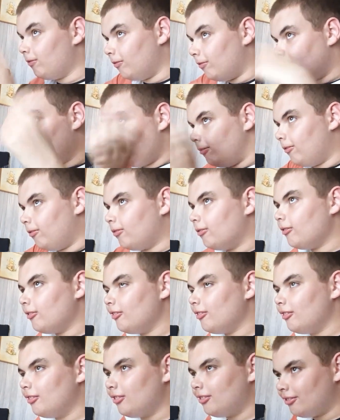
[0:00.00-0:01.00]

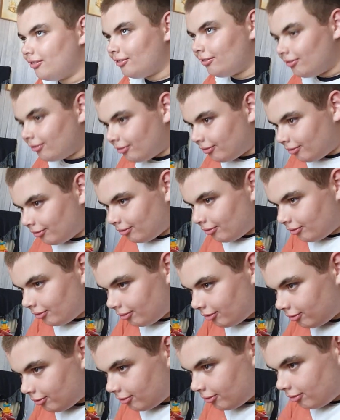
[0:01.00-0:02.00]
Yeah. Cheeky
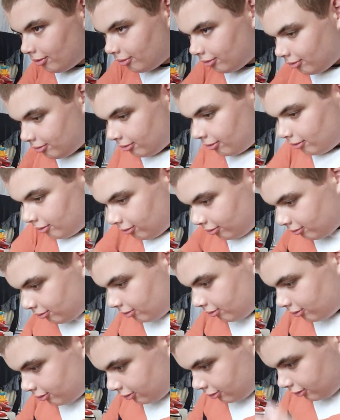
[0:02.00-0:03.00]
boy, aren't you?
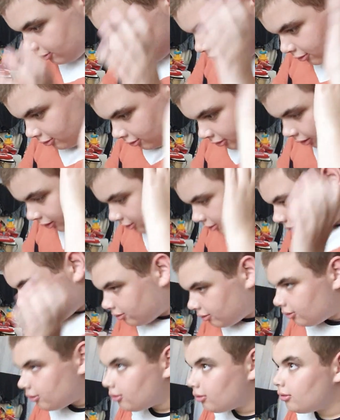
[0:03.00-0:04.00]
Nice
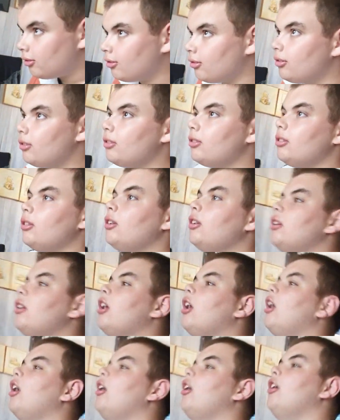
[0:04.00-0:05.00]
to see you. Nice to
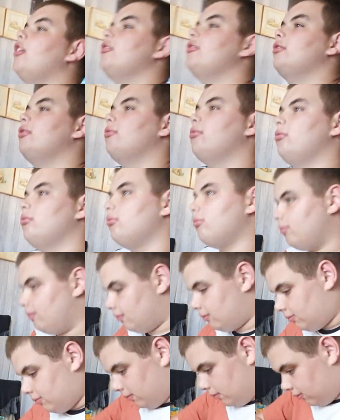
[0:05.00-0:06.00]
see you so happy,
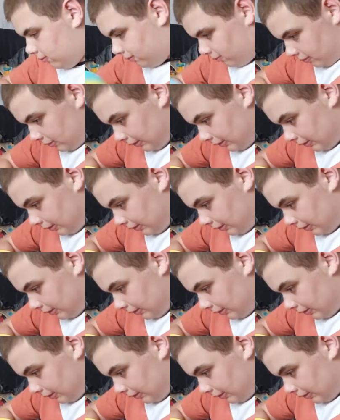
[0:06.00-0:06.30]
isn't it?